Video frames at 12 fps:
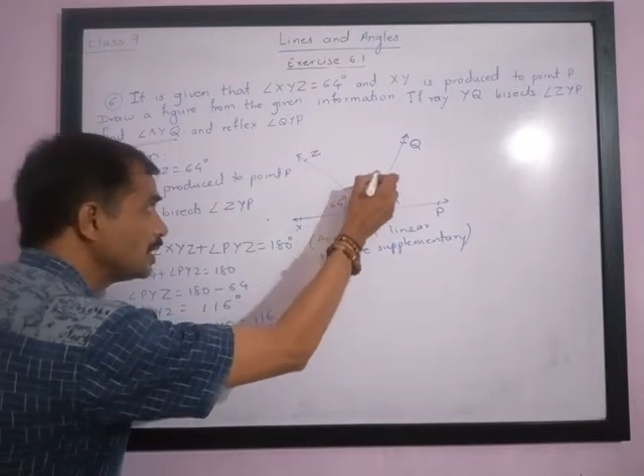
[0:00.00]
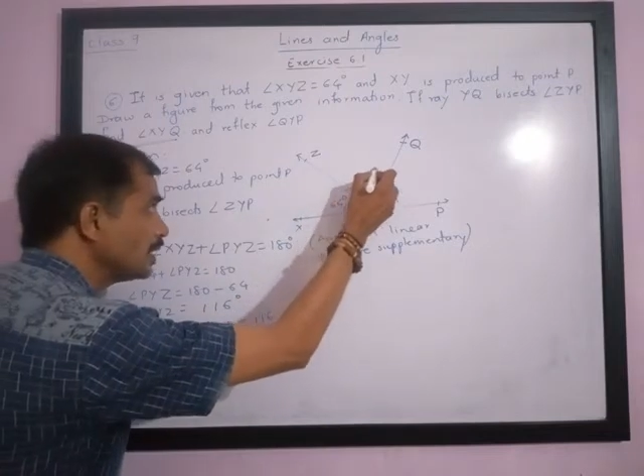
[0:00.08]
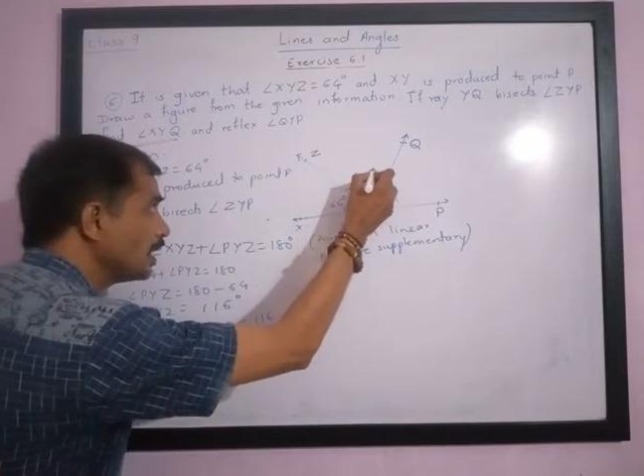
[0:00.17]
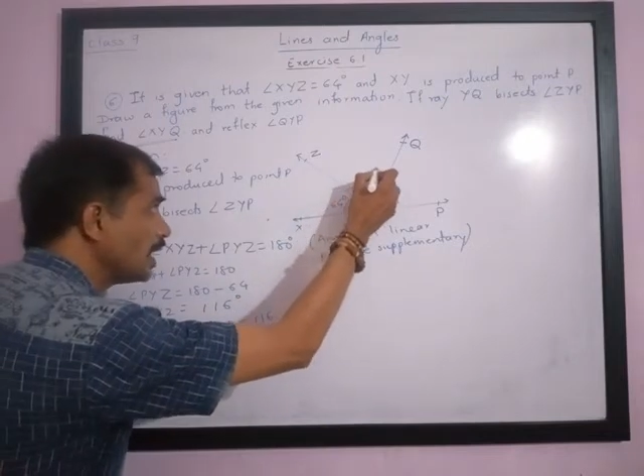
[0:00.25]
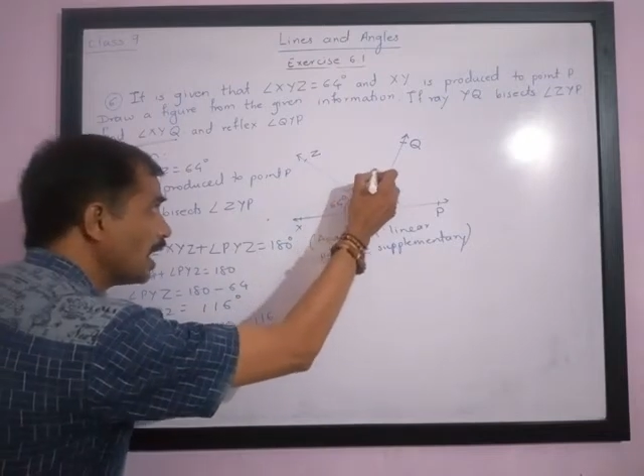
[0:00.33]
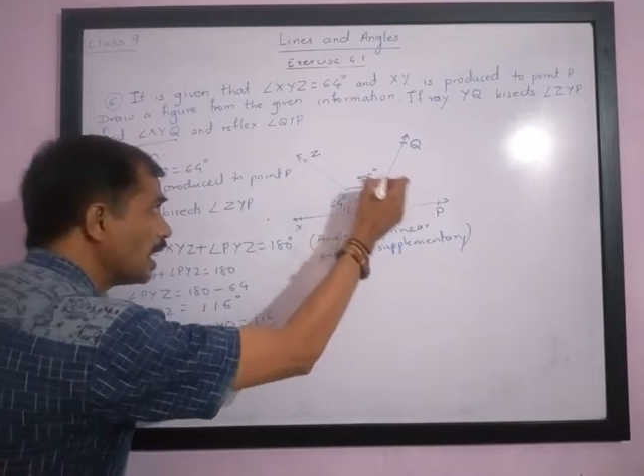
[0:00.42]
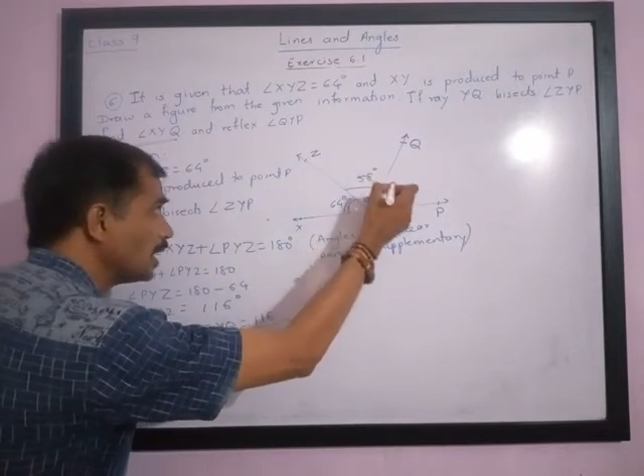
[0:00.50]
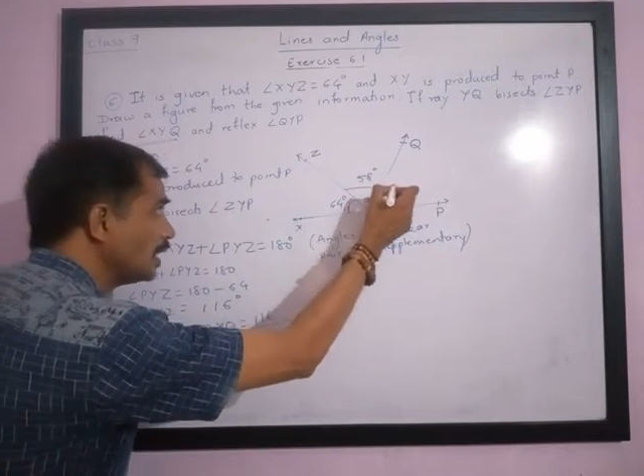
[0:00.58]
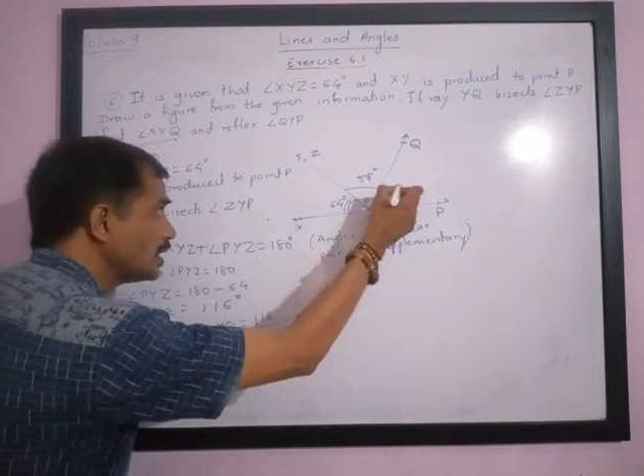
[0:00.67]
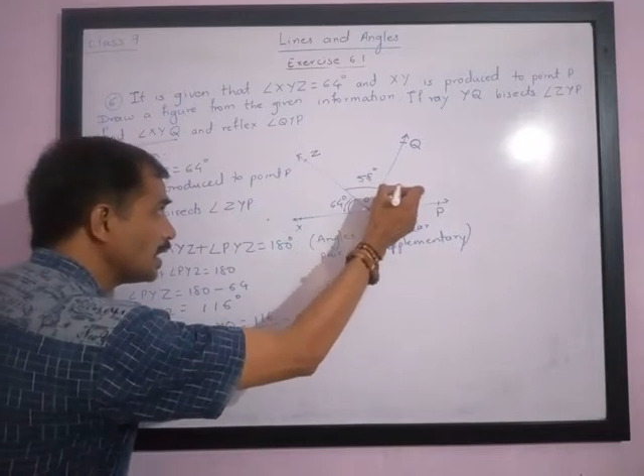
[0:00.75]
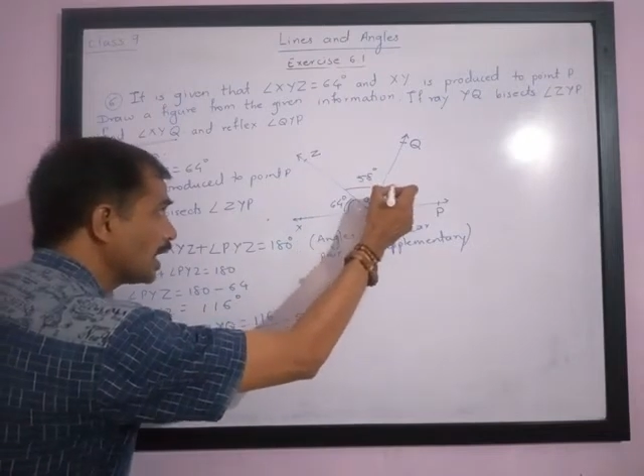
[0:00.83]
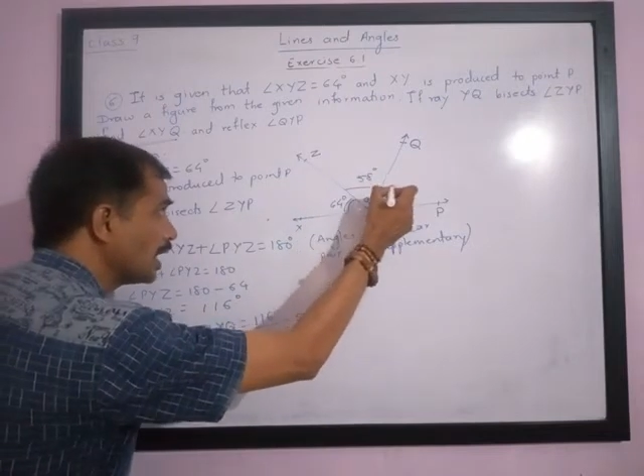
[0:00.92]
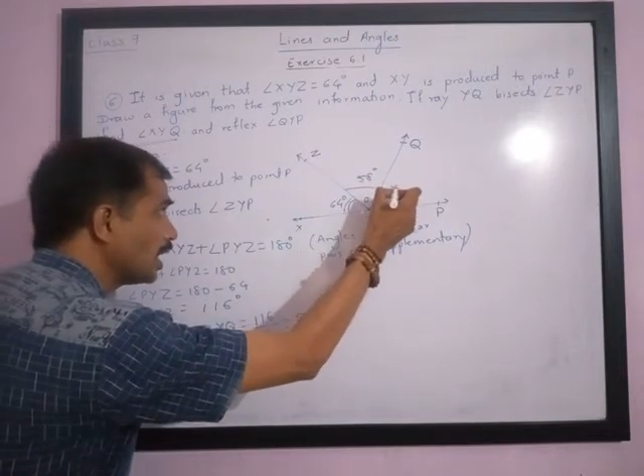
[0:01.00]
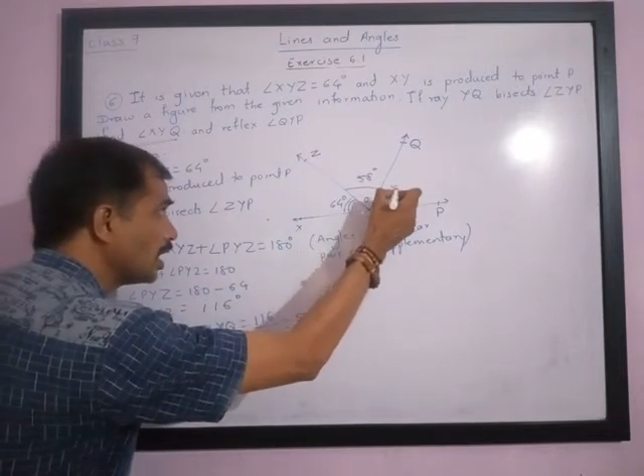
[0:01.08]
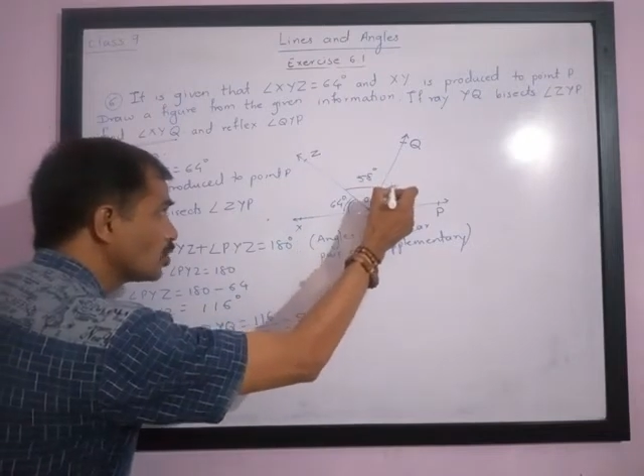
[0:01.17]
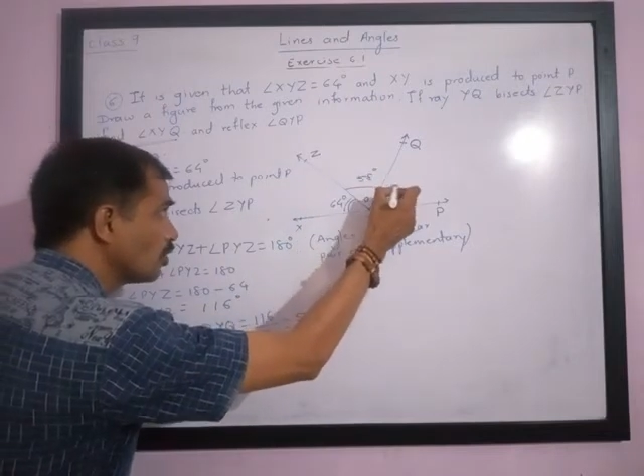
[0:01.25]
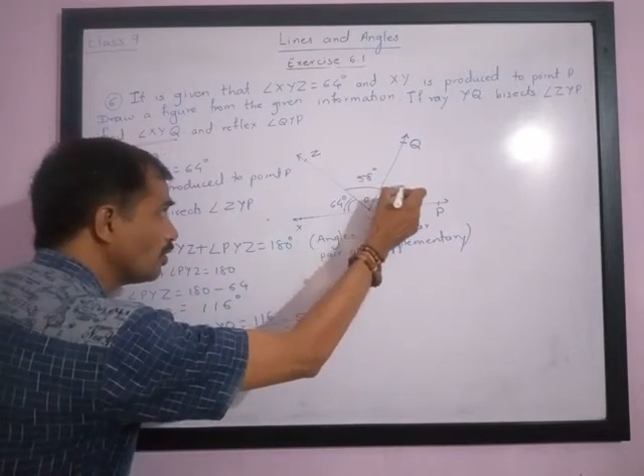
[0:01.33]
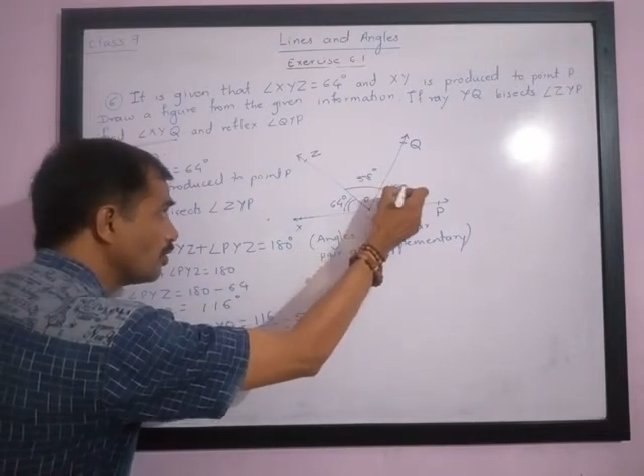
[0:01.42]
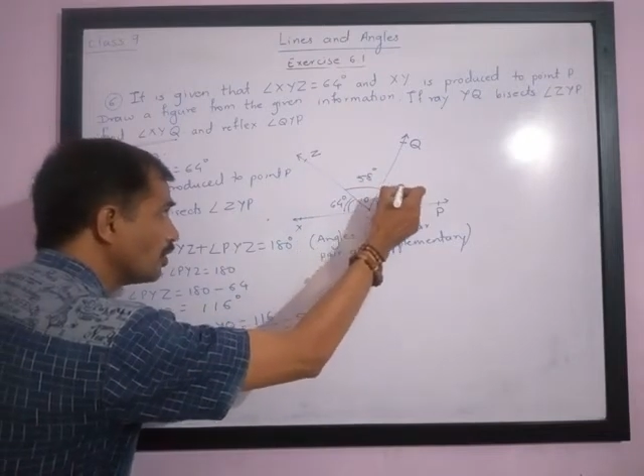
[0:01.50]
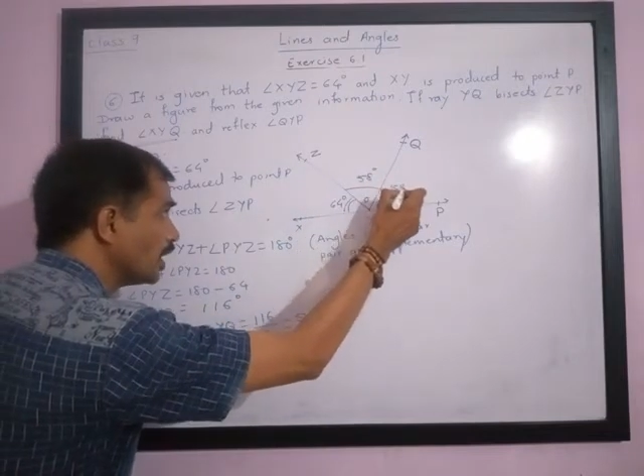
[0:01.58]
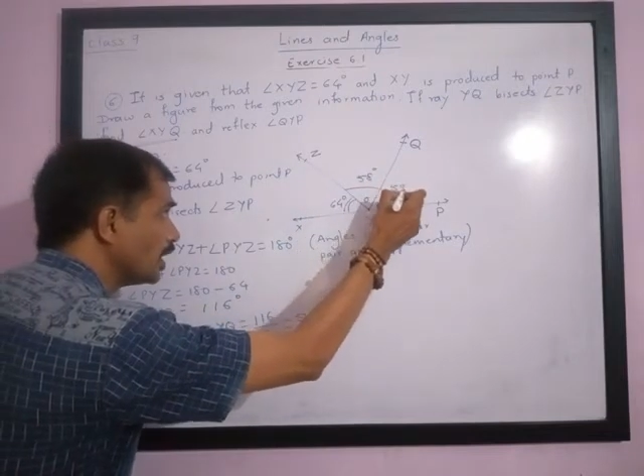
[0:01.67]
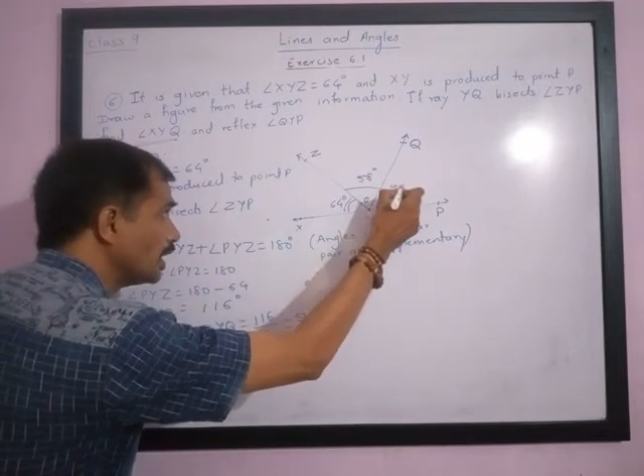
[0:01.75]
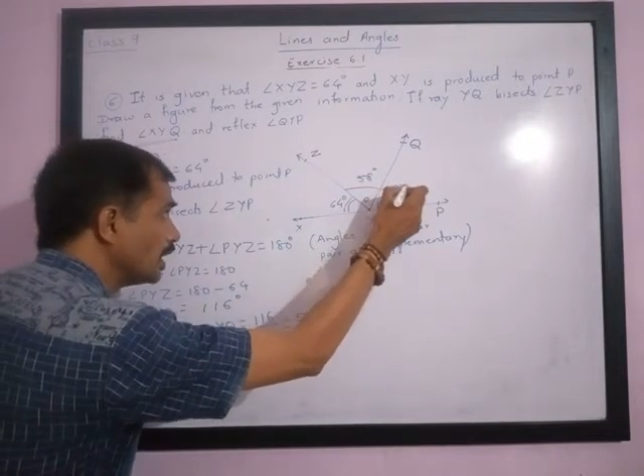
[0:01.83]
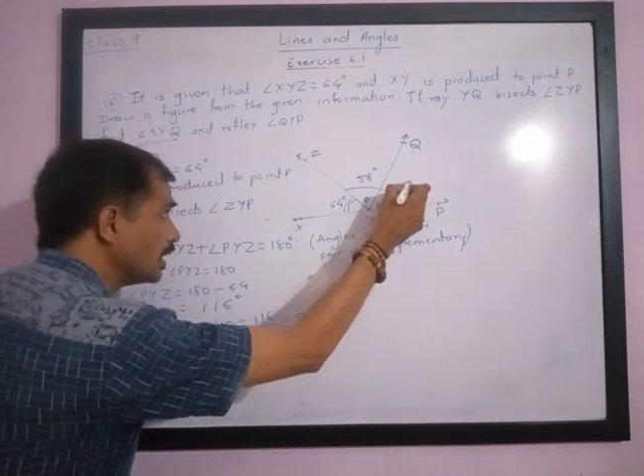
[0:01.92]
and this angle also 58
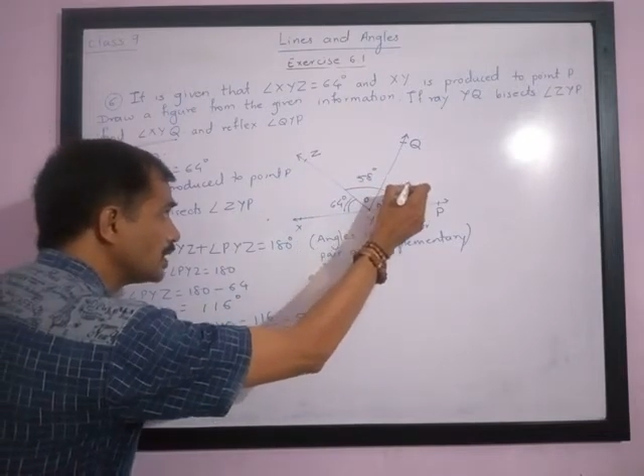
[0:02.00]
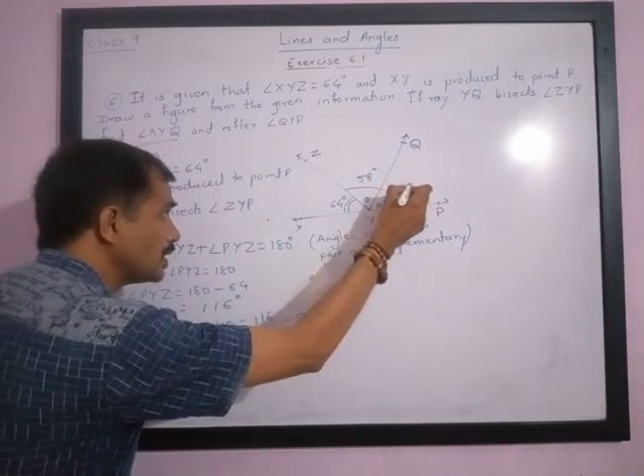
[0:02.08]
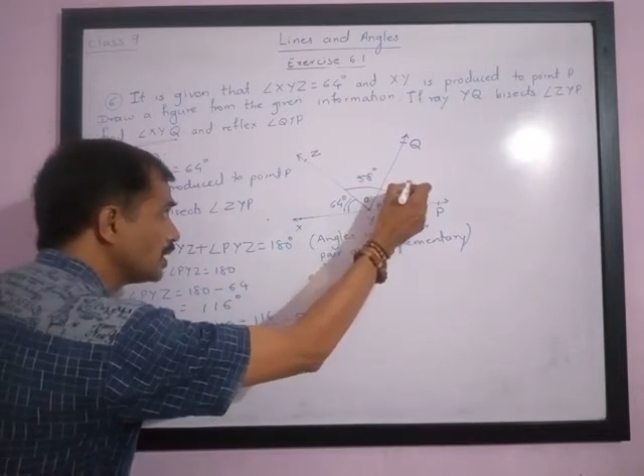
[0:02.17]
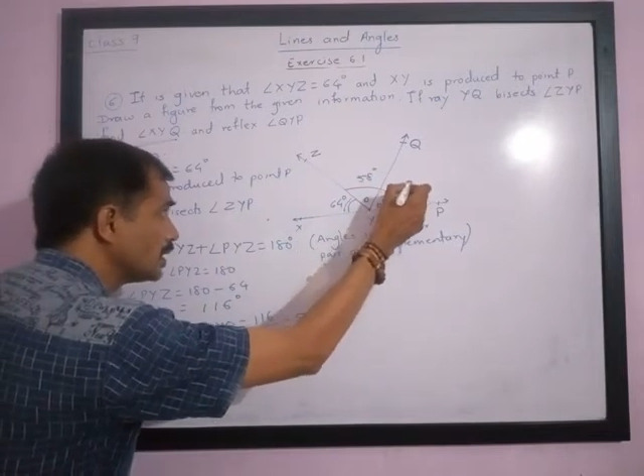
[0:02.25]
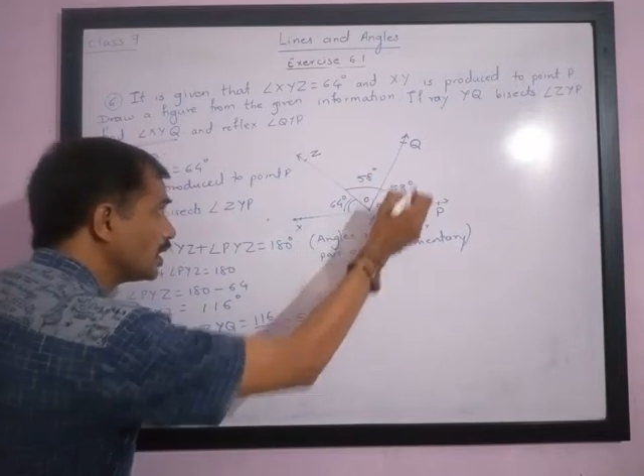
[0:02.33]
degrees.